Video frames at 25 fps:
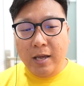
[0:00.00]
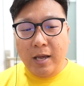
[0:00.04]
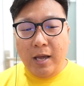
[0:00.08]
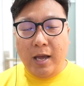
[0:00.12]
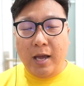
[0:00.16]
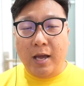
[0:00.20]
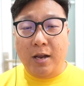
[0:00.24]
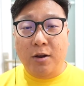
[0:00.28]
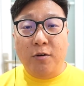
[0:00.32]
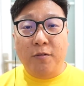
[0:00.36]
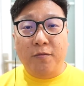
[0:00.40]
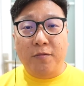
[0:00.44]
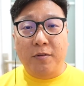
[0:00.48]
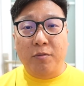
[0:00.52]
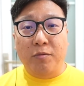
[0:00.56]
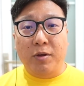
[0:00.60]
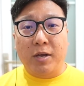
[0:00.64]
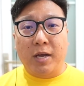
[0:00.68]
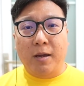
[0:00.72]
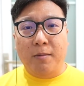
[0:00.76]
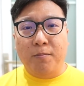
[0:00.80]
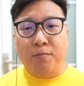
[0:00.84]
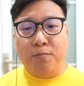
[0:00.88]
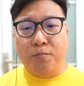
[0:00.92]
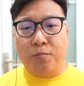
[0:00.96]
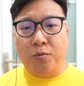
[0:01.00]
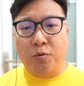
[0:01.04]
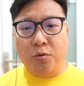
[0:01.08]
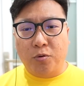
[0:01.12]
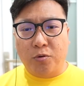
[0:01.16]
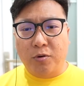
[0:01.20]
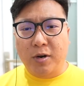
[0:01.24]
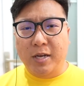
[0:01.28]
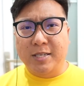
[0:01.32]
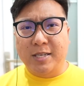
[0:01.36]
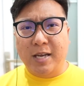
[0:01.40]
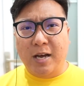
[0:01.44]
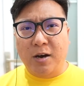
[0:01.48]
And hopefully we can
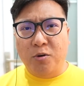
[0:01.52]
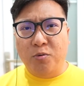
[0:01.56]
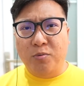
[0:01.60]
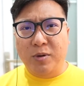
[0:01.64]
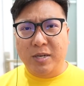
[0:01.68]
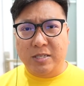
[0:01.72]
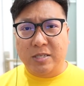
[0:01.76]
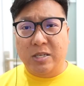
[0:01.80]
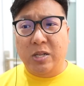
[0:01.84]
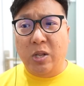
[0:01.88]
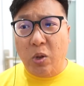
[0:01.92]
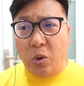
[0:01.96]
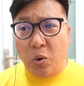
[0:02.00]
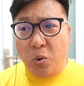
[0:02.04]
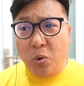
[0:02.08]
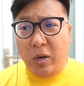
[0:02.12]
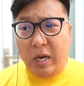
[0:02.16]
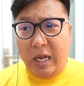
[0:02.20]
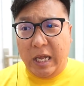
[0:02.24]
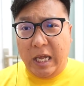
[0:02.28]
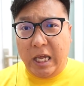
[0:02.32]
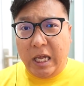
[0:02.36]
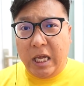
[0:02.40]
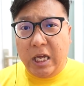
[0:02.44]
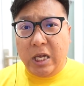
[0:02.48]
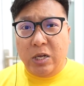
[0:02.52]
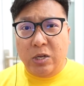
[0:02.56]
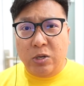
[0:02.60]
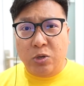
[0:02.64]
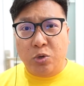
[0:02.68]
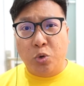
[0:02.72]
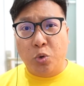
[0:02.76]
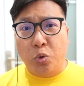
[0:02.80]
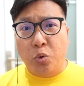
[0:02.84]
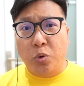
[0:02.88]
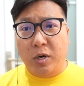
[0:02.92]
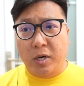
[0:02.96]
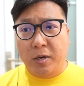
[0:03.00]
progress our way slowly
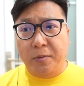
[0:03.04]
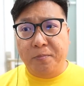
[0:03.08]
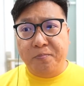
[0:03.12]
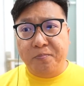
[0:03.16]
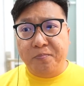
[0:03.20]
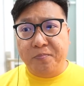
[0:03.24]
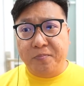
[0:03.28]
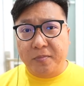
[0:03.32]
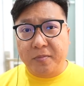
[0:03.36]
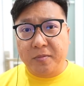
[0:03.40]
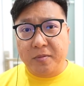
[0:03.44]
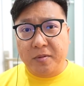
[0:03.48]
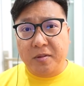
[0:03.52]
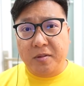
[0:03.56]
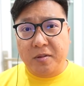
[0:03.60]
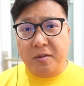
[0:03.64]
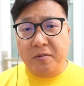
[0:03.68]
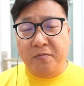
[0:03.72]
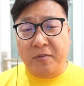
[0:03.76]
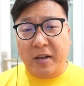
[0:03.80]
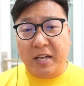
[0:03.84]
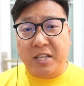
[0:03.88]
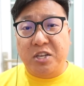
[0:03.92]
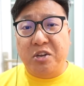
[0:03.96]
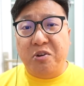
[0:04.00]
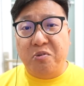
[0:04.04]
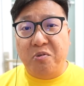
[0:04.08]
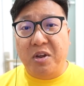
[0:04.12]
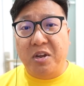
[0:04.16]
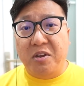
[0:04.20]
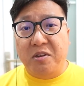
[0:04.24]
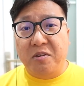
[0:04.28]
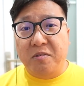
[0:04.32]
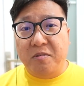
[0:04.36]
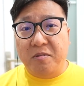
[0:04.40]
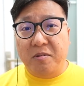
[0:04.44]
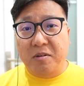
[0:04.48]
to Veteran.